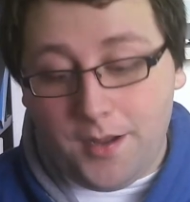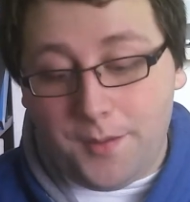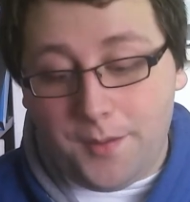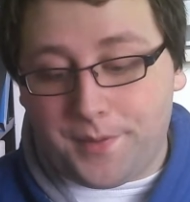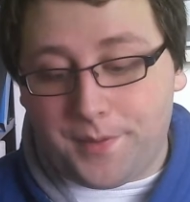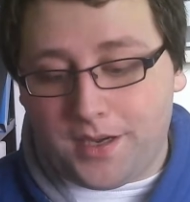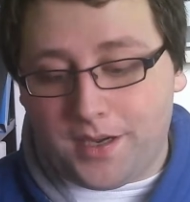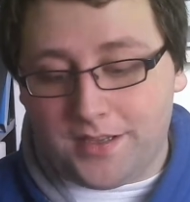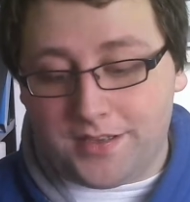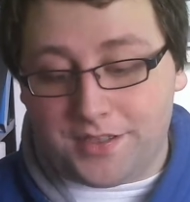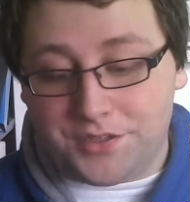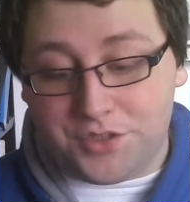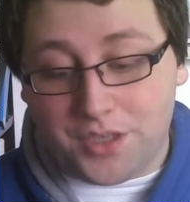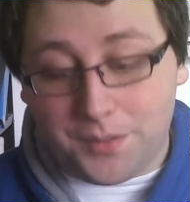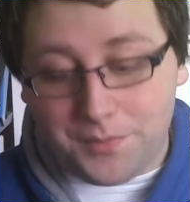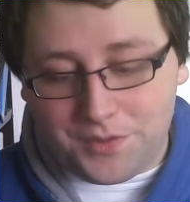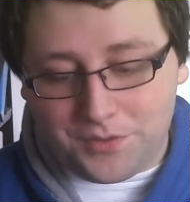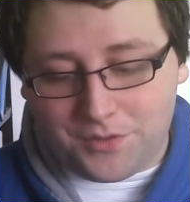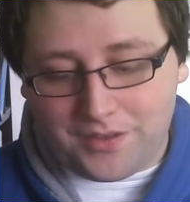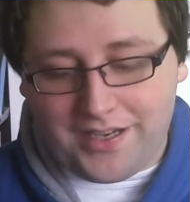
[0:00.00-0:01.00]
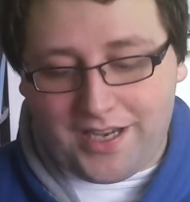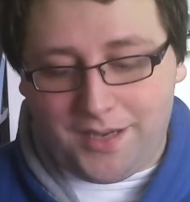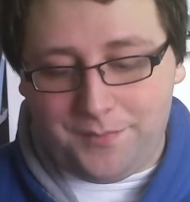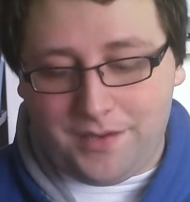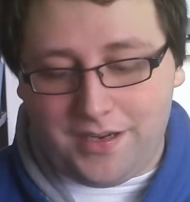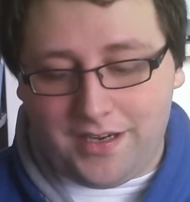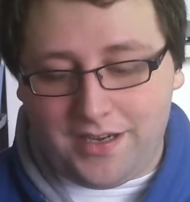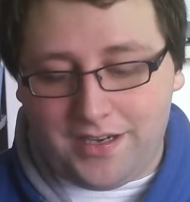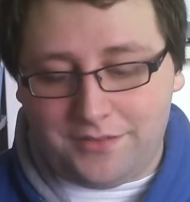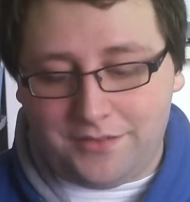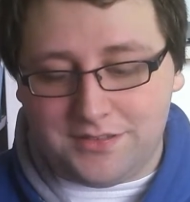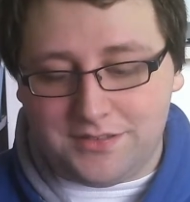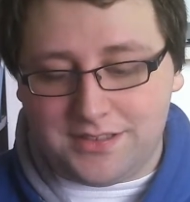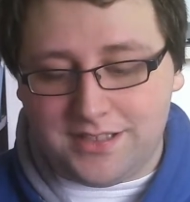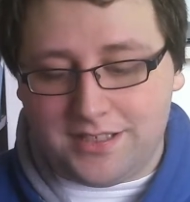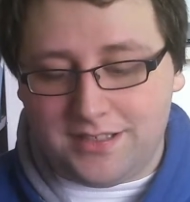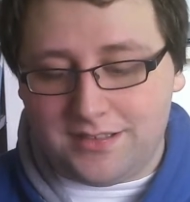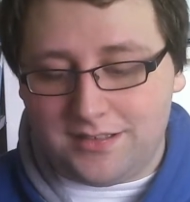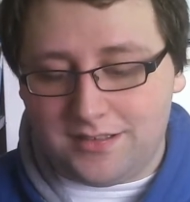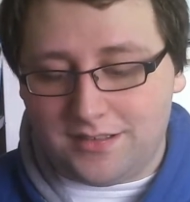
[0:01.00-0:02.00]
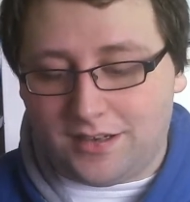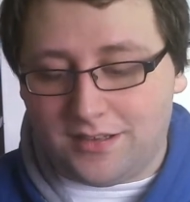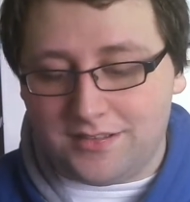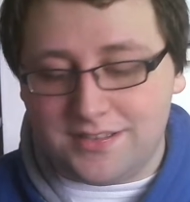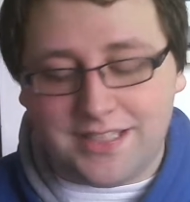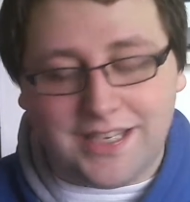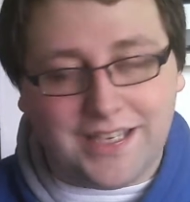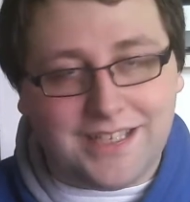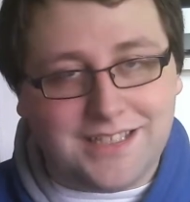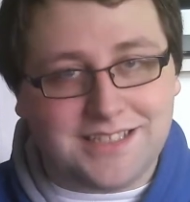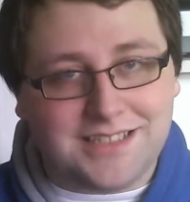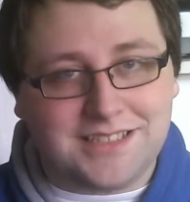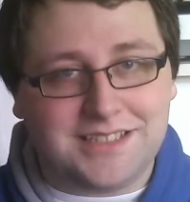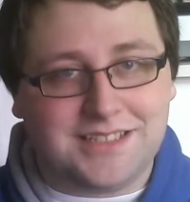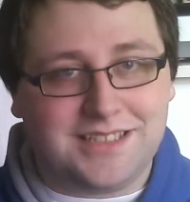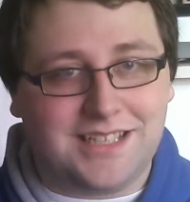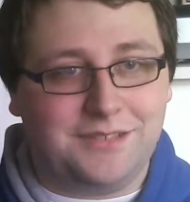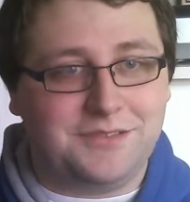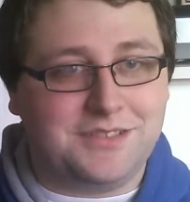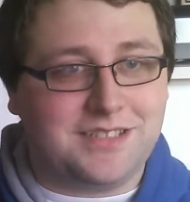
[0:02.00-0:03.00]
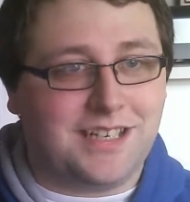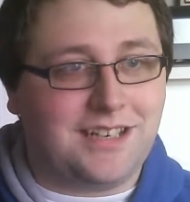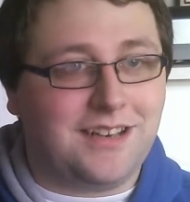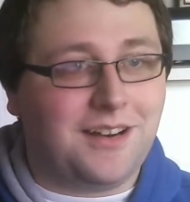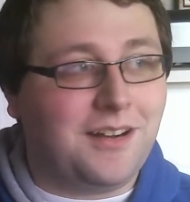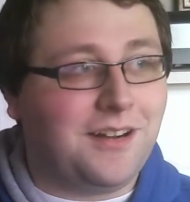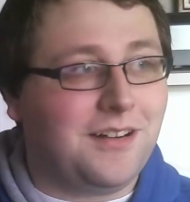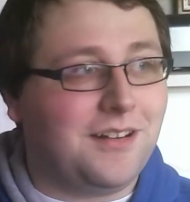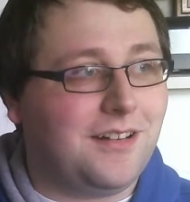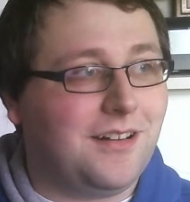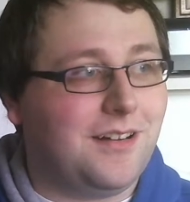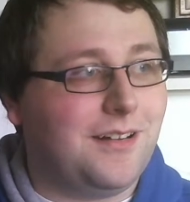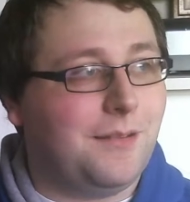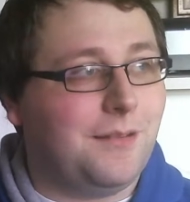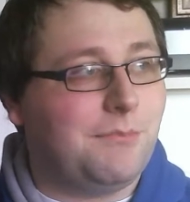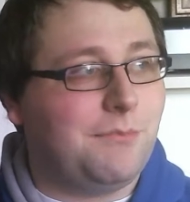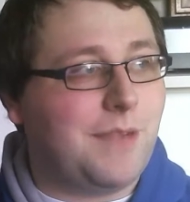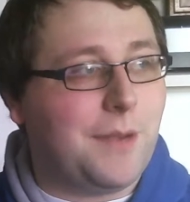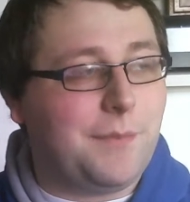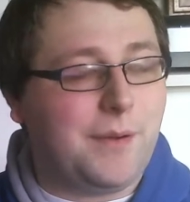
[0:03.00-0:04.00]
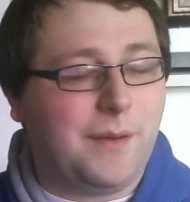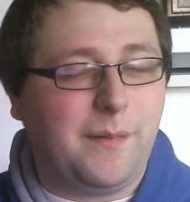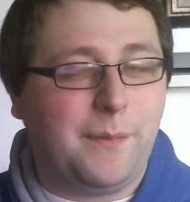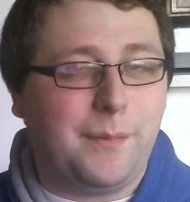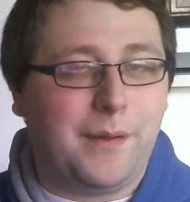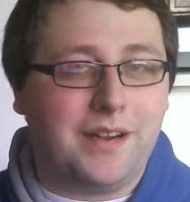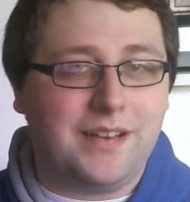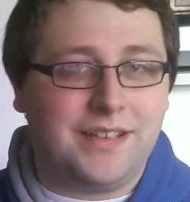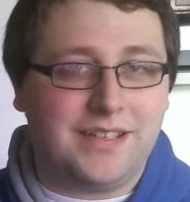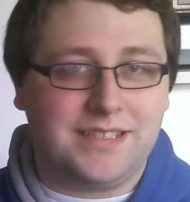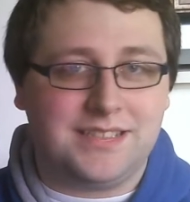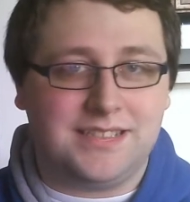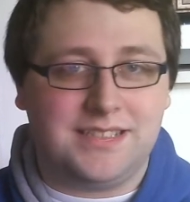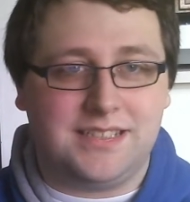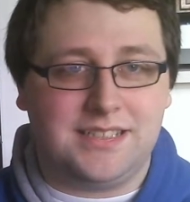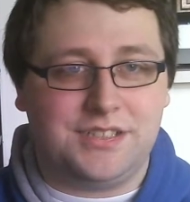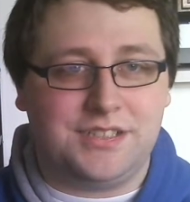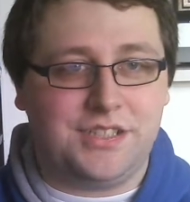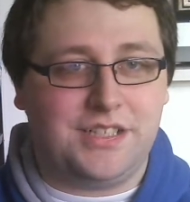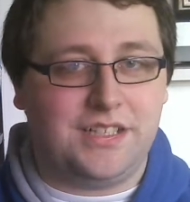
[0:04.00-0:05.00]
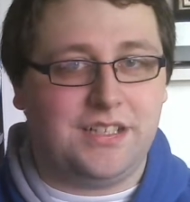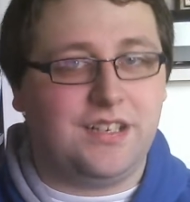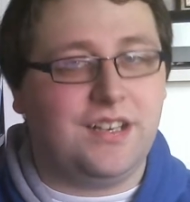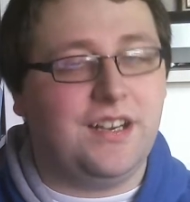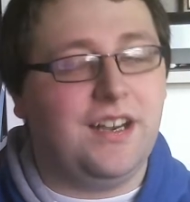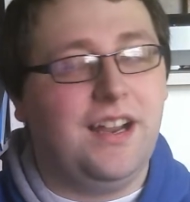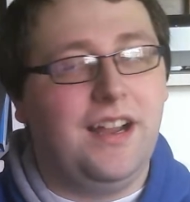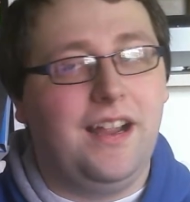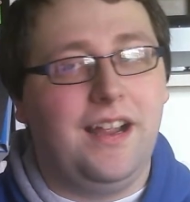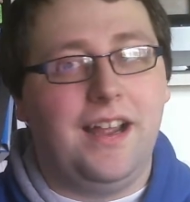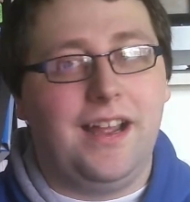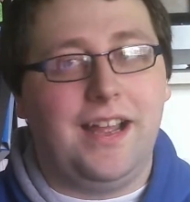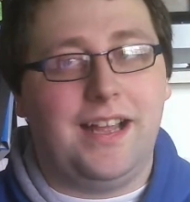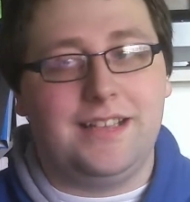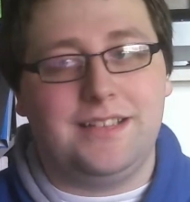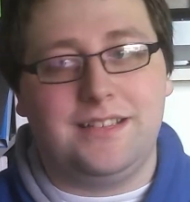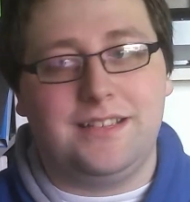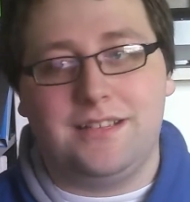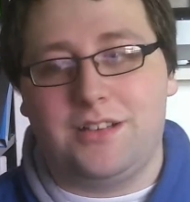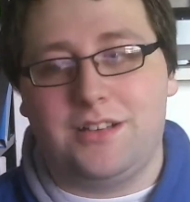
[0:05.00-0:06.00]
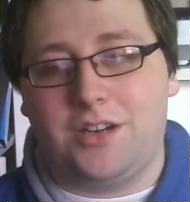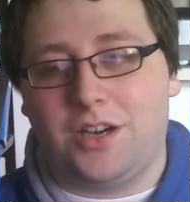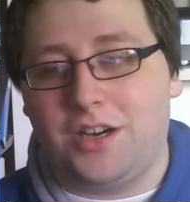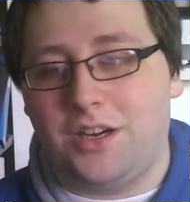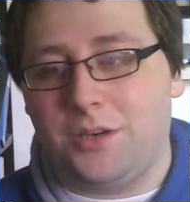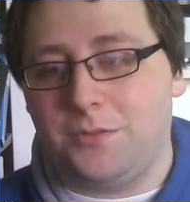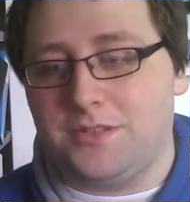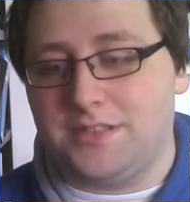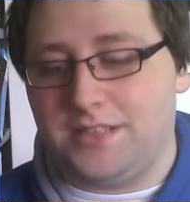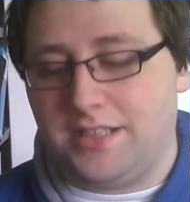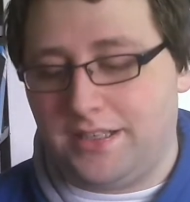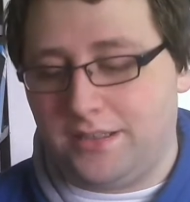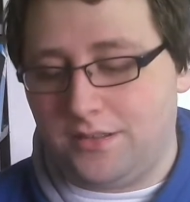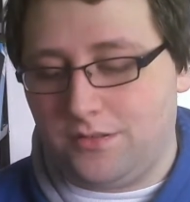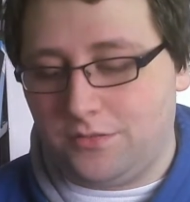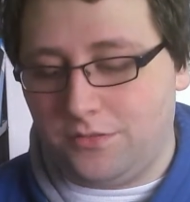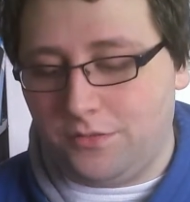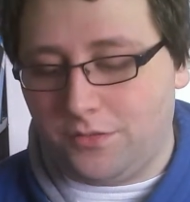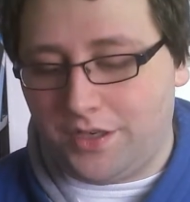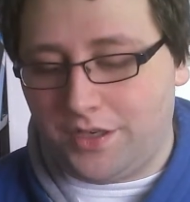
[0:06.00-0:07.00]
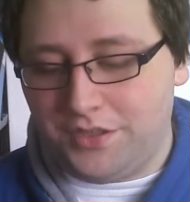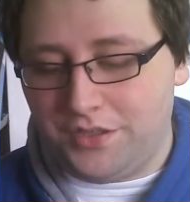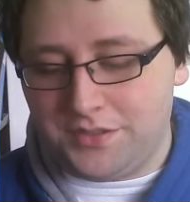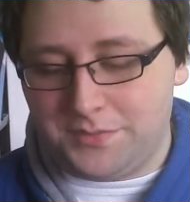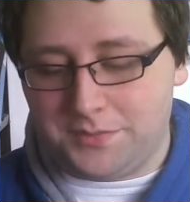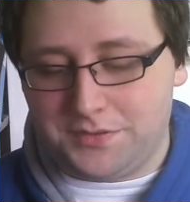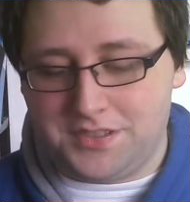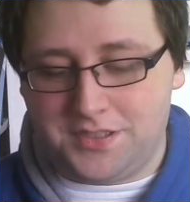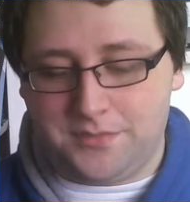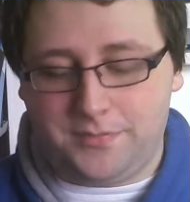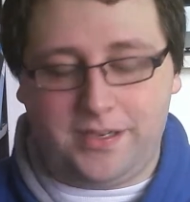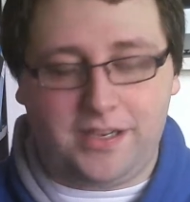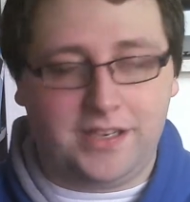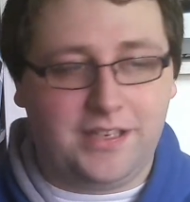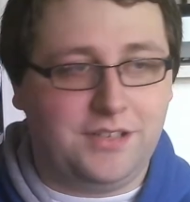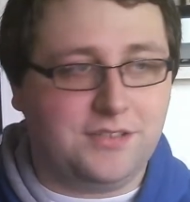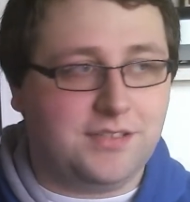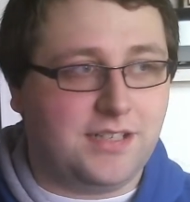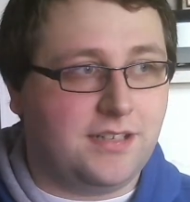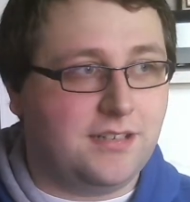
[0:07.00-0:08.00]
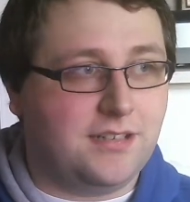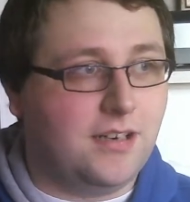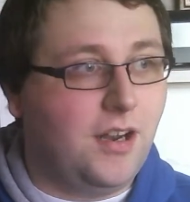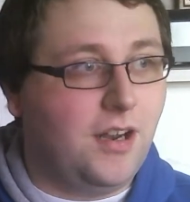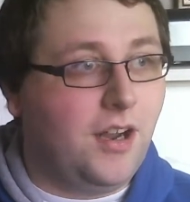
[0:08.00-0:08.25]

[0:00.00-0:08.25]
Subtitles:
But the troubadour came in and was like all nice and was like, oh, I'm happy to be part of this year. And Kirk was like, who are you supposed to be? And he was like,